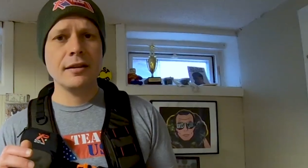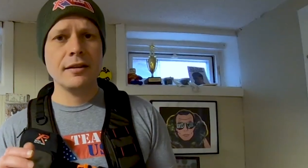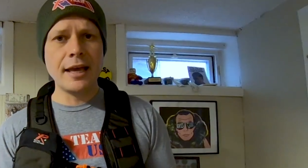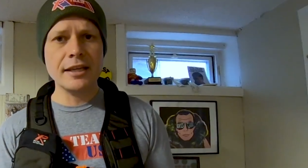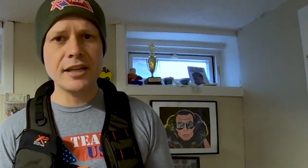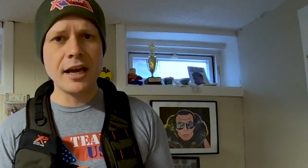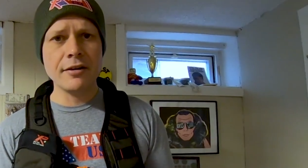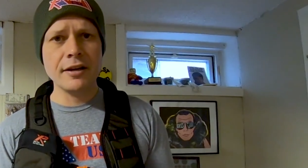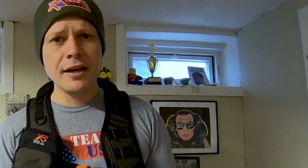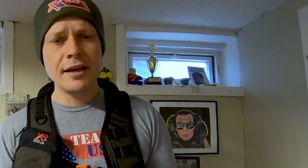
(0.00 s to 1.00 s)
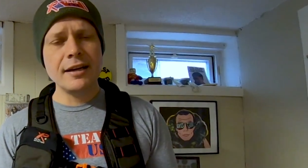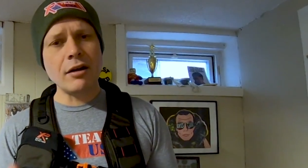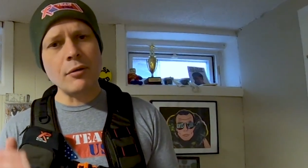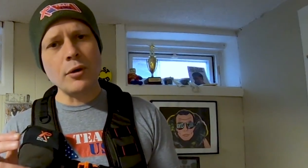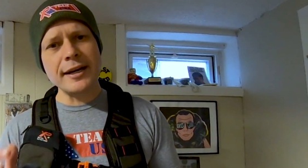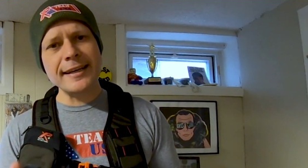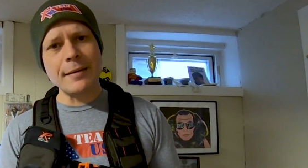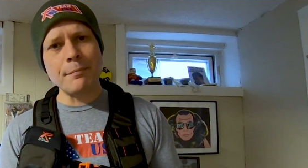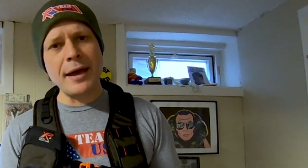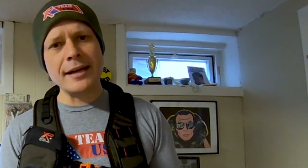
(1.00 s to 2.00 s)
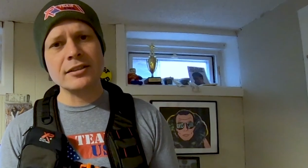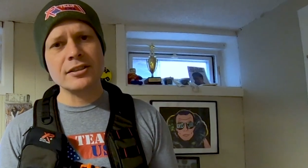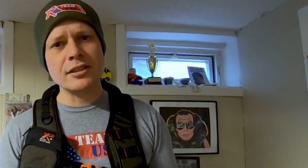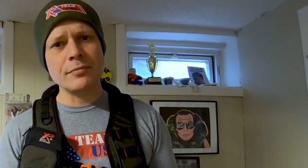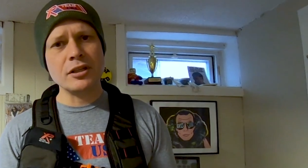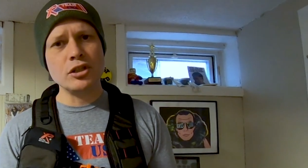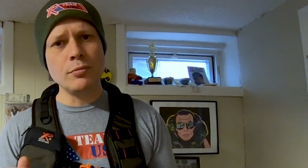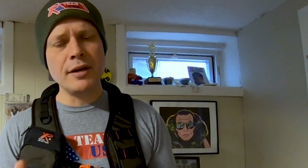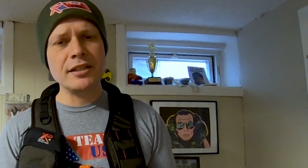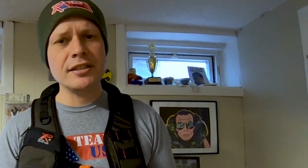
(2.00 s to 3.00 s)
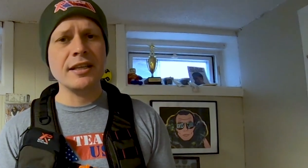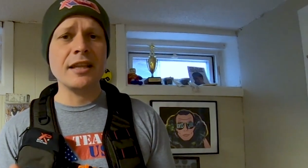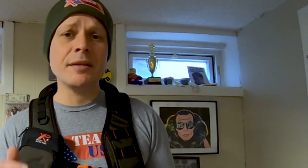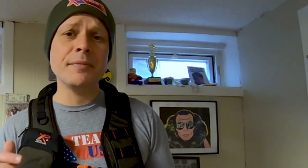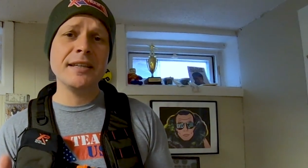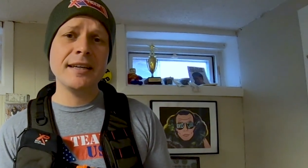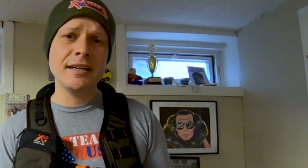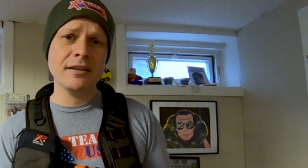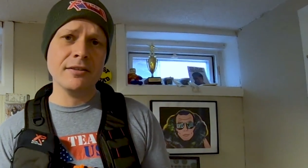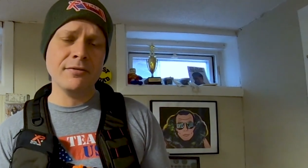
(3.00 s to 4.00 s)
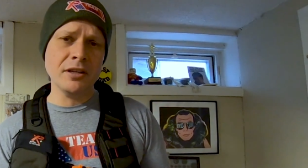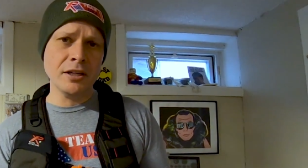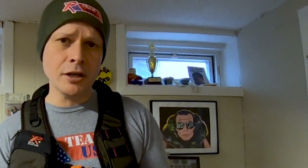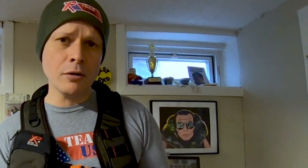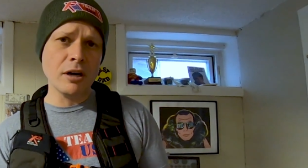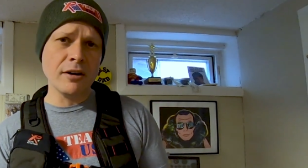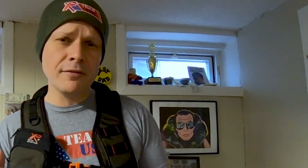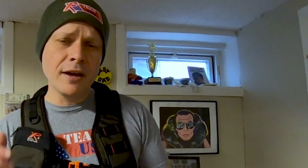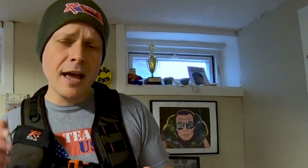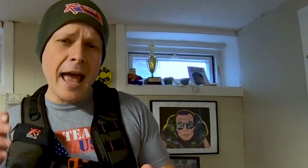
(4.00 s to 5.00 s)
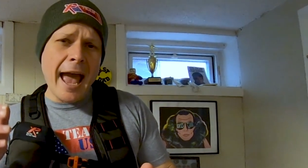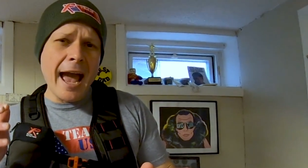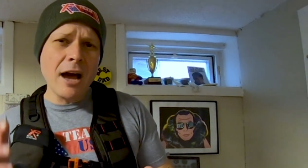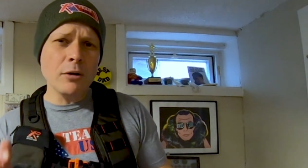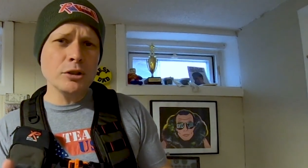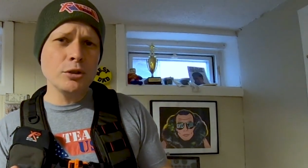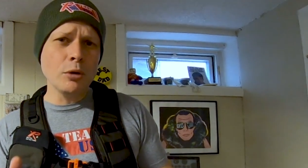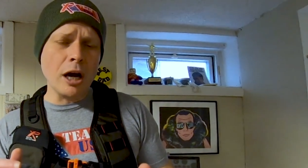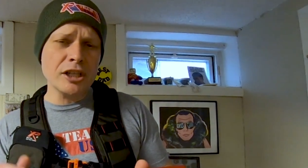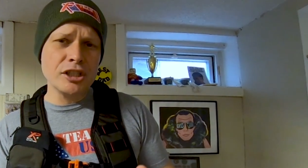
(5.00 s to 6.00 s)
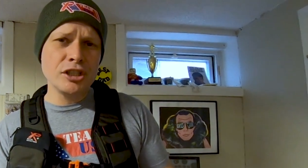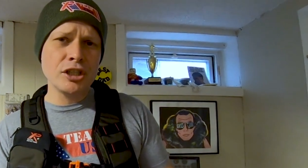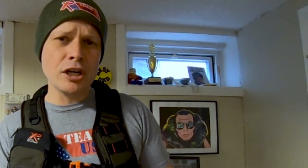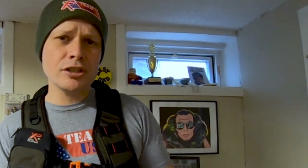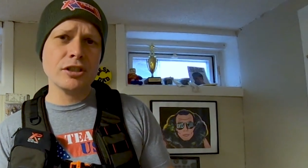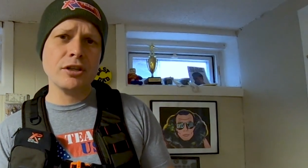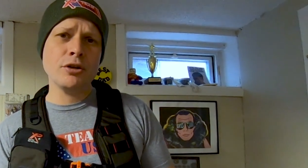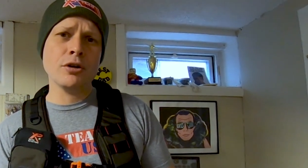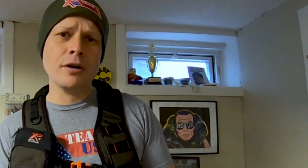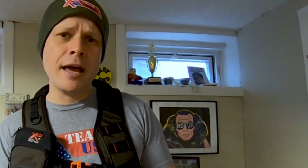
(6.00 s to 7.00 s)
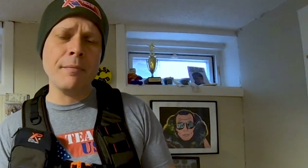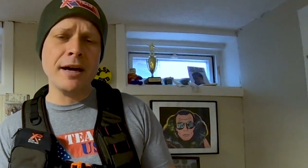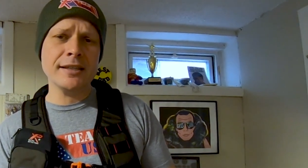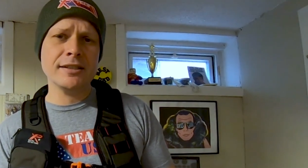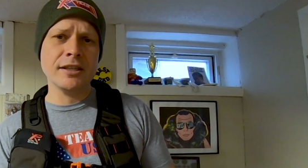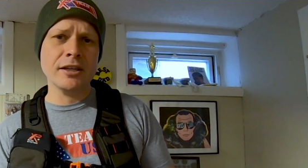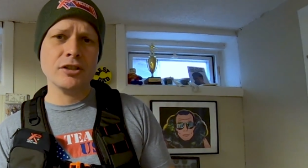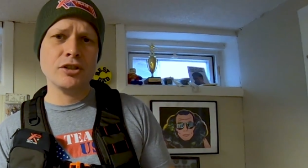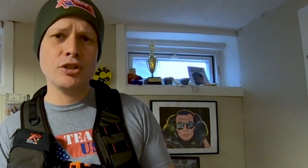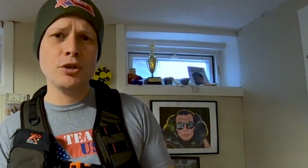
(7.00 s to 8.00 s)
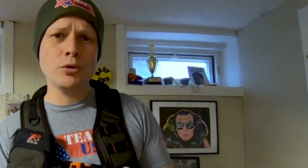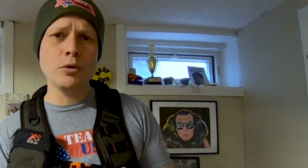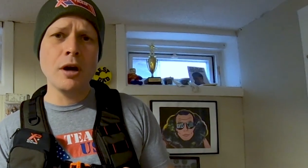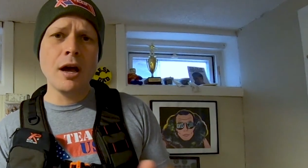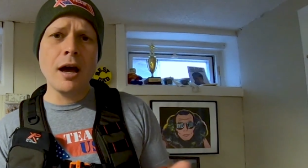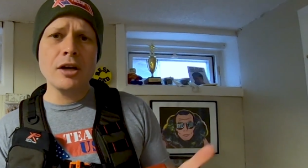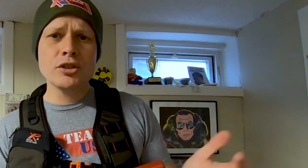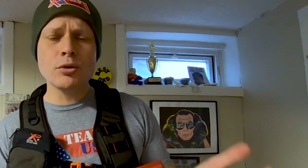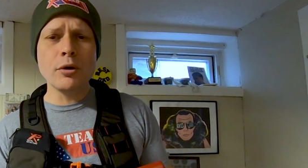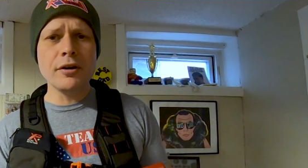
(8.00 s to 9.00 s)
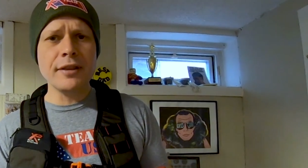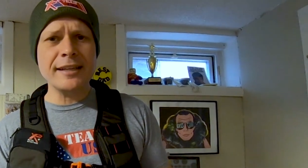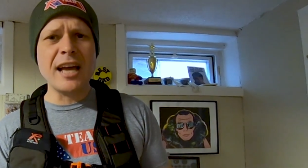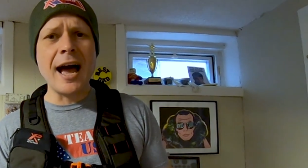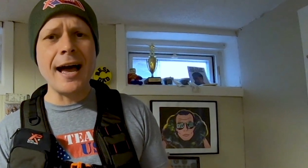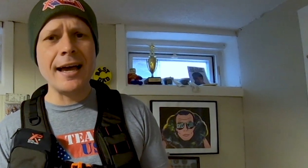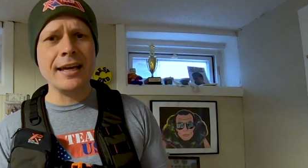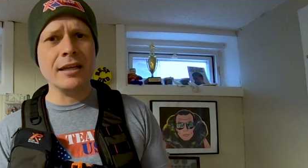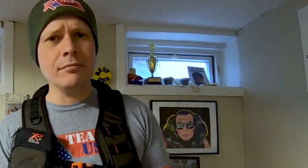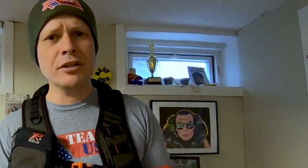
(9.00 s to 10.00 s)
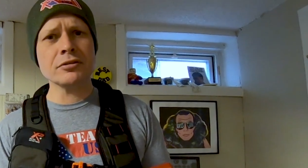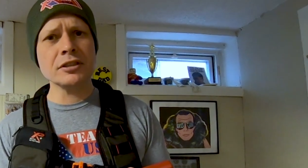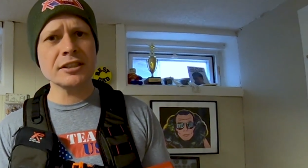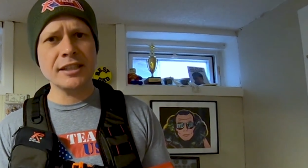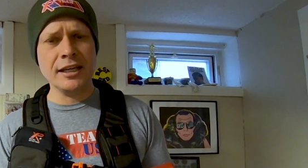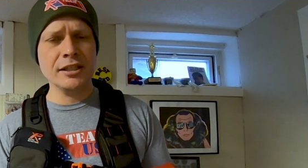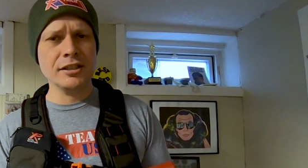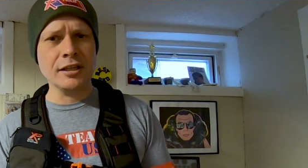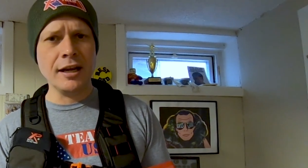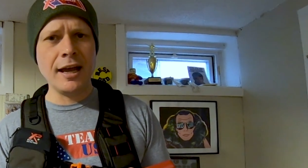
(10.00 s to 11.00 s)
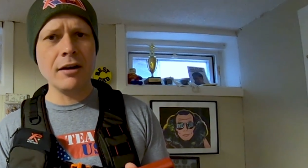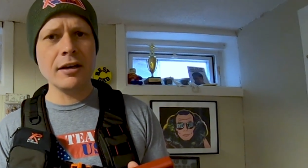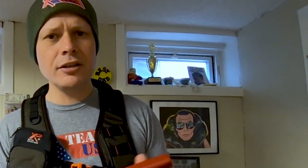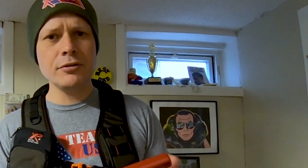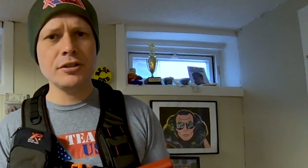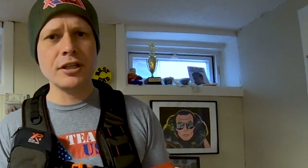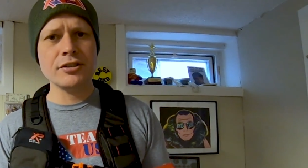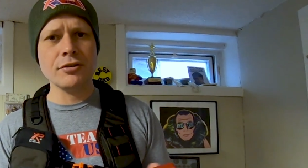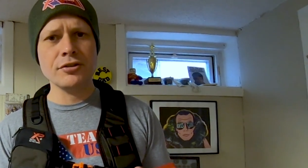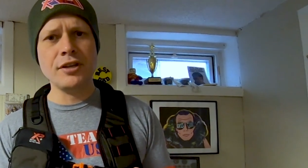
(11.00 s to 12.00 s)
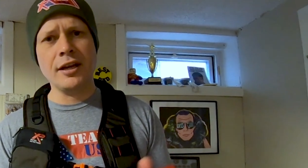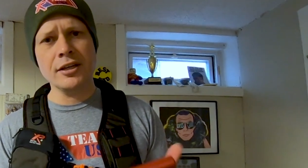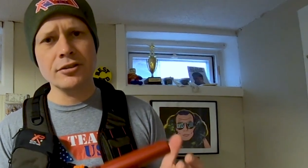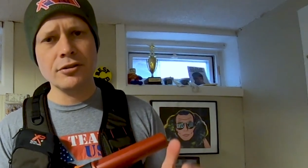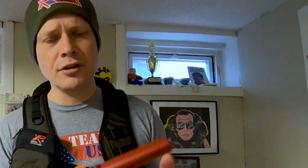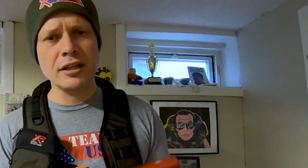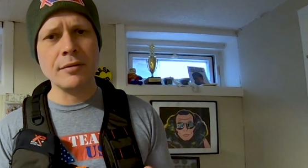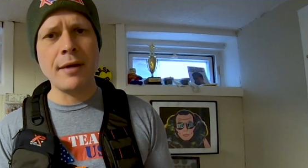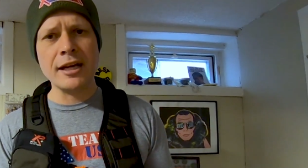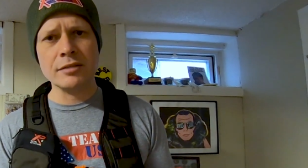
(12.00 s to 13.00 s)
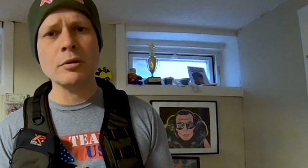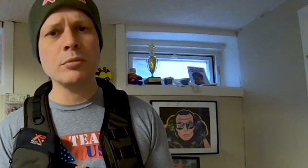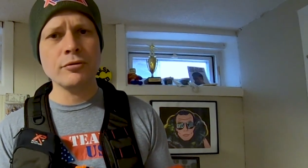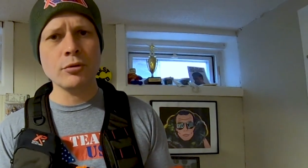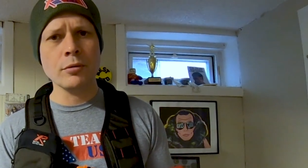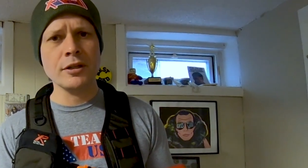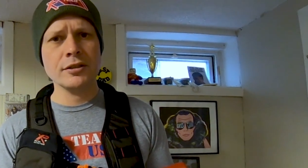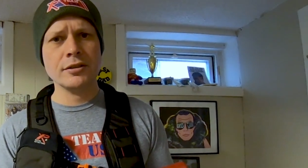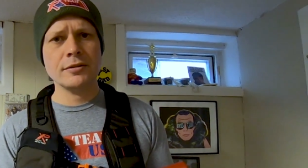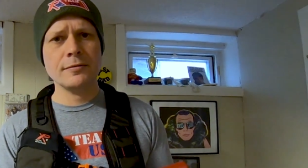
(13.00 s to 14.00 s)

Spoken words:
Thanks, Gary. Now I want to get back to something you mentioned at the beginning of the video of how to adjust your Mi6 to soil that's high in mineralization. How can you adjust those settings so you get the maximum performance?